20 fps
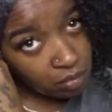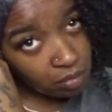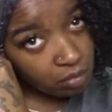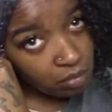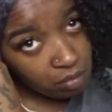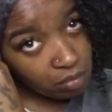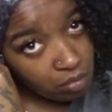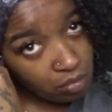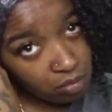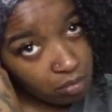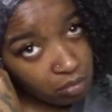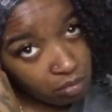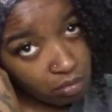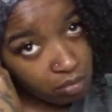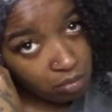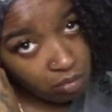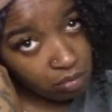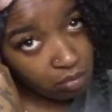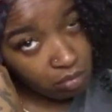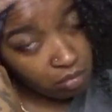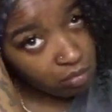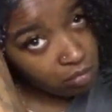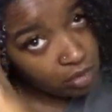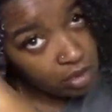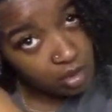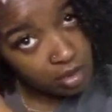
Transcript: And then when